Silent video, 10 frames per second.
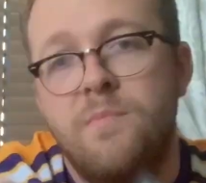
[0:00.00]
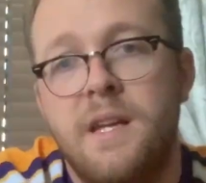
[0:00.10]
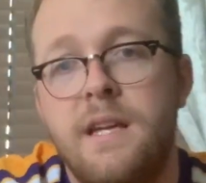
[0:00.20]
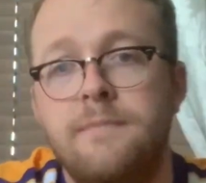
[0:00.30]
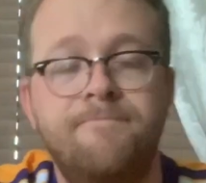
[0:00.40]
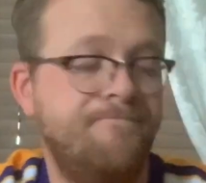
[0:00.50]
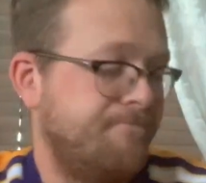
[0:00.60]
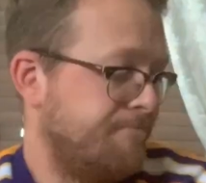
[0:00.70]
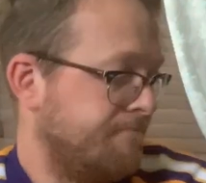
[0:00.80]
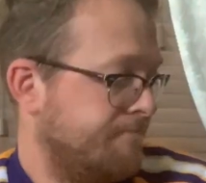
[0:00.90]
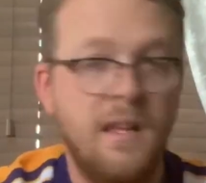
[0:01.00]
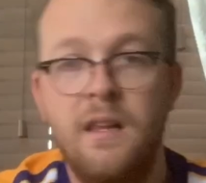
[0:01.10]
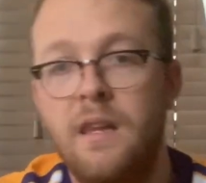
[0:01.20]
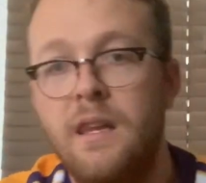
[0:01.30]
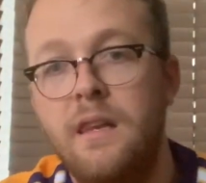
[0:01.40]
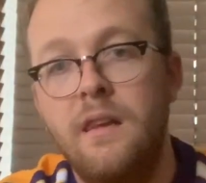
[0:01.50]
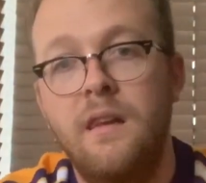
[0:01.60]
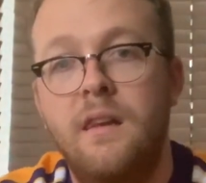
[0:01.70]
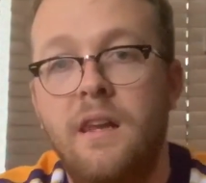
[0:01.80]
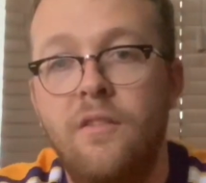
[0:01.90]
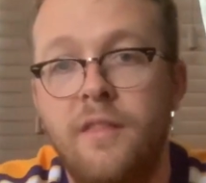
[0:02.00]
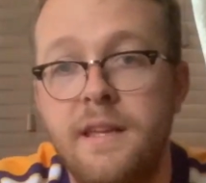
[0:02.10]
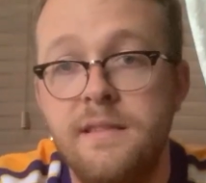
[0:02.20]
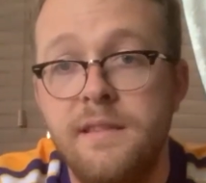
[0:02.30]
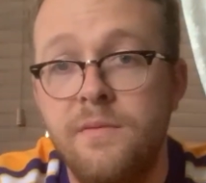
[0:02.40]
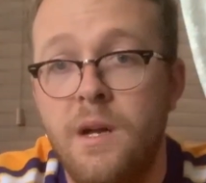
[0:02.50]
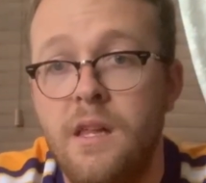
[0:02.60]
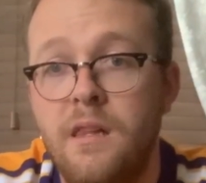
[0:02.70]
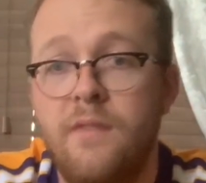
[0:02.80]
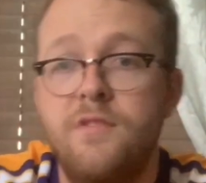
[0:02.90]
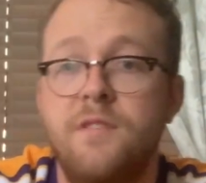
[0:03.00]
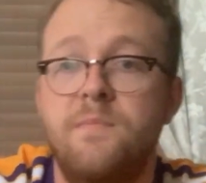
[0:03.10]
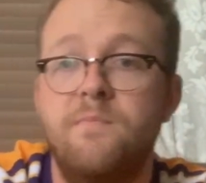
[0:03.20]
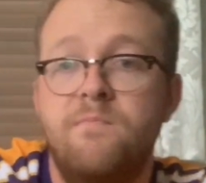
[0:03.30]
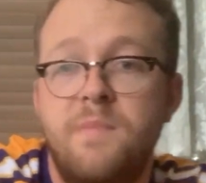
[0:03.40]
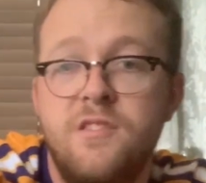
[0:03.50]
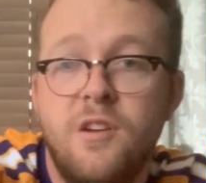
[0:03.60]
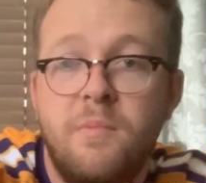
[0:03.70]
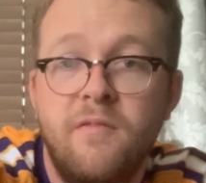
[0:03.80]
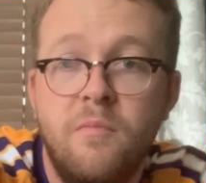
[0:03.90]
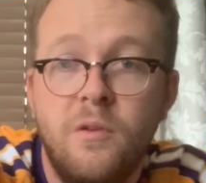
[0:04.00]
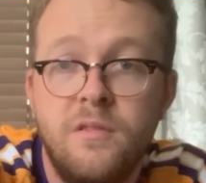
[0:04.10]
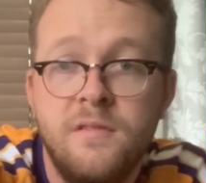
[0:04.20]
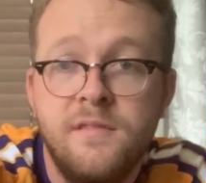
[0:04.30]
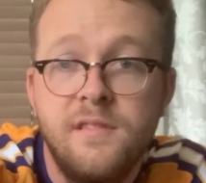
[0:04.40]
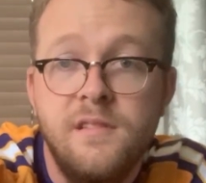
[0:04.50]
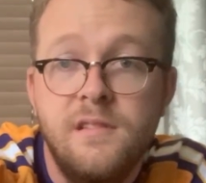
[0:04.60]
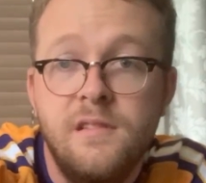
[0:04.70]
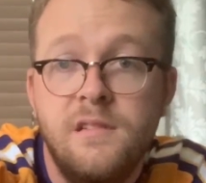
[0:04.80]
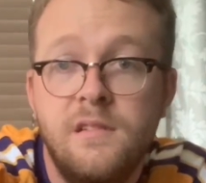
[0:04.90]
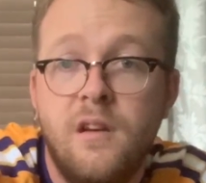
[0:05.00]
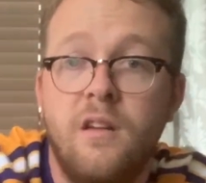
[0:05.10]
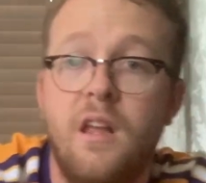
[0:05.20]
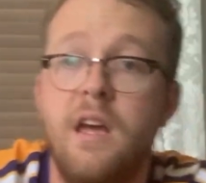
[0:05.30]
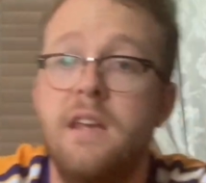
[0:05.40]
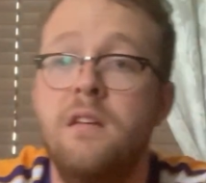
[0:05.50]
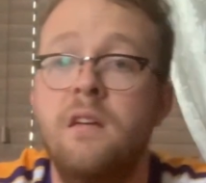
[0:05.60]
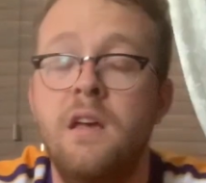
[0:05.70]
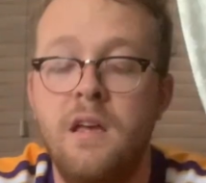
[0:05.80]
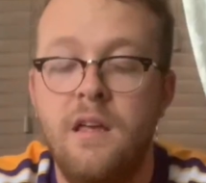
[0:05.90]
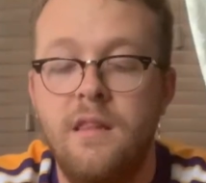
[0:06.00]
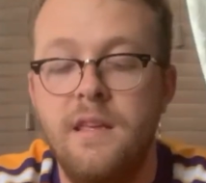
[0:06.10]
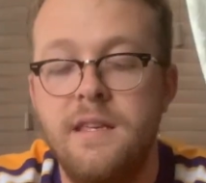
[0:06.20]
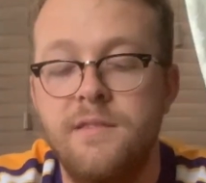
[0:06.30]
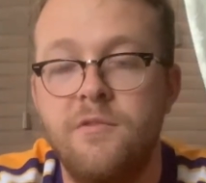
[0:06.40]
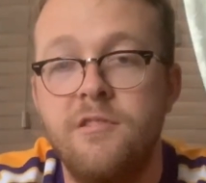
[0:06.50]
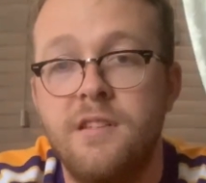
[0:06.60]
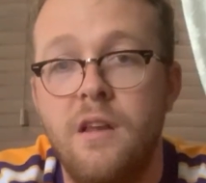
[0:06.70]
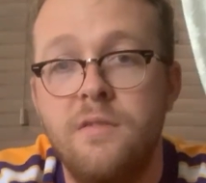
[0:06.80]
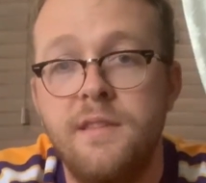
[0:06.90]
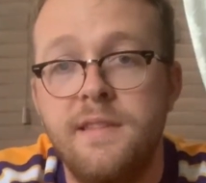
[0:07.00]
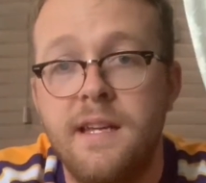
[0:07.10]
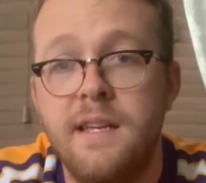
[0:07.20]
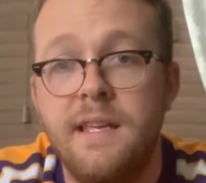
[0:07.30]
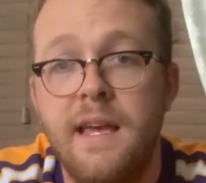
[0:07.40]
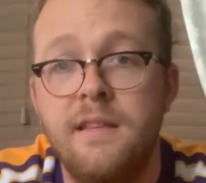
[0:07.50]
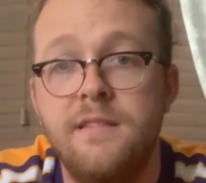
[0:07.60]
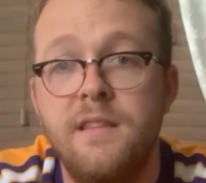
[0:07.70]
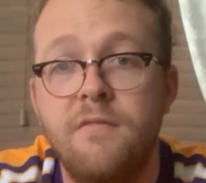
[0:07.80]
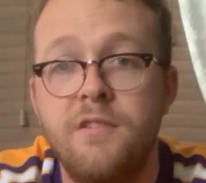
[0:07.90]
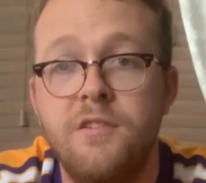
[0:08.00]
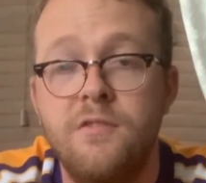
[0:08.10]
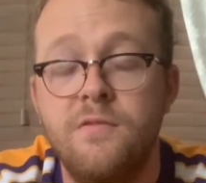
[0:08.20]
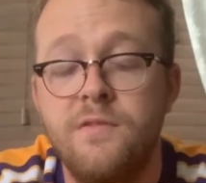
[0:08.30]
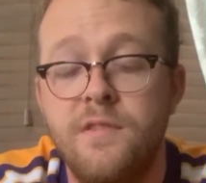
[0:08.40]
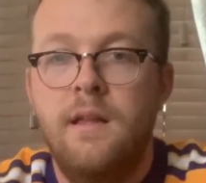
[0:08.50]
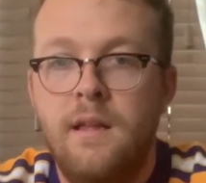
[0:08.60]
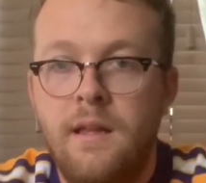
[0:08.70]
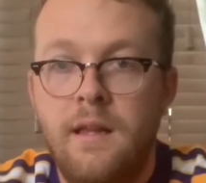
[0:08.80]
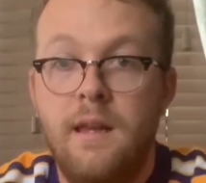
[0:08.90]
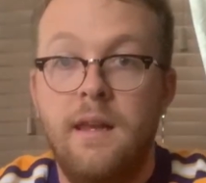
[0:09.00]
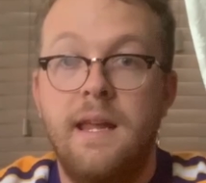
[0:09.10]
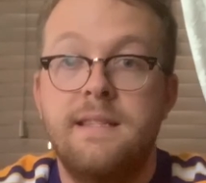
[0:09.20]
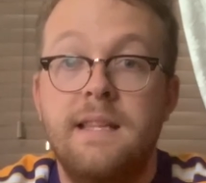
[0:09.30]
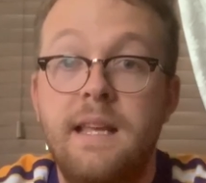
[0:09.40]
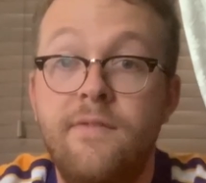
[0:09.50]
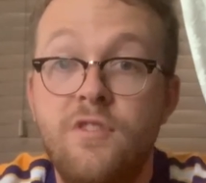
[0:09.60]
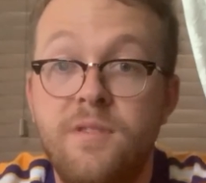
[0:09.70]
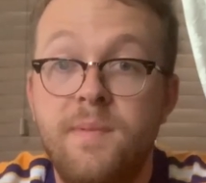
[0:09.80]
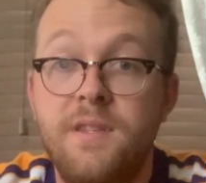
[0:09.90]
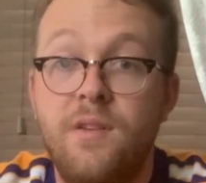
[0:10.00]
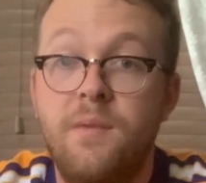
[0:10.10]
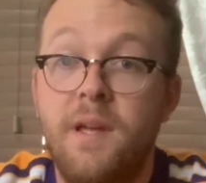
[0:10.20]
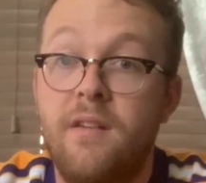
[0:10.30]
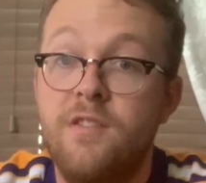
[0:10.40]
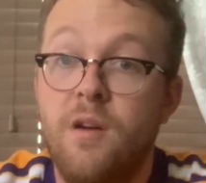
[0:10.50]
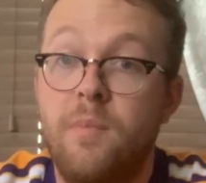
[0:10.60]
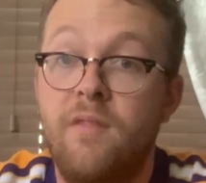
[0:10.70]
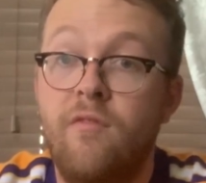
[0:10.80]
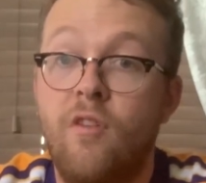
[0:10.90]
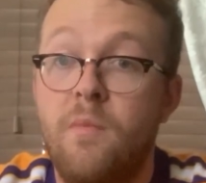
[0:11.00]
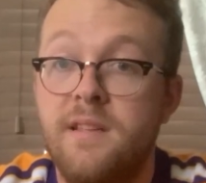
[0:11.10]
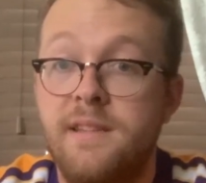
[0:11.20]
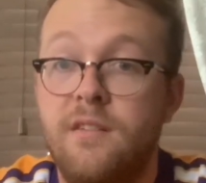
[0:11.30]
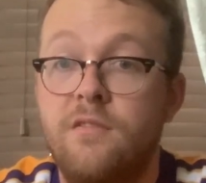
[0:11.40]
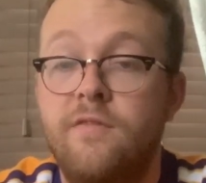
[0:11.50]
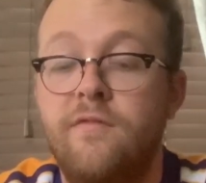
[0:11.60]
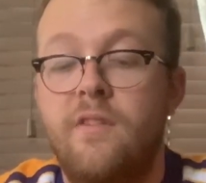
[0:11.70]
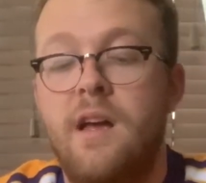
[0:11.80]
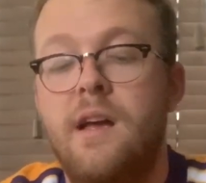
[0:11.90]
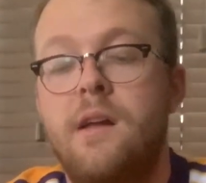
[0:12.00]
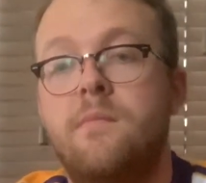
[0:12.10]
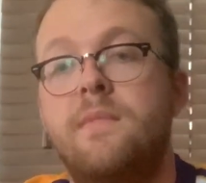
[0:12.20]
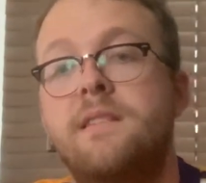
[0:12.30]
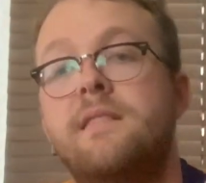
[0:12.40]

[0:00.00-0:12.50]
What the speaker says: bigger. Little things as well, I've just been shopping for buttons online. These were as close as I could get to the originals. Lastly, just been doing a bit of shopping for myself. This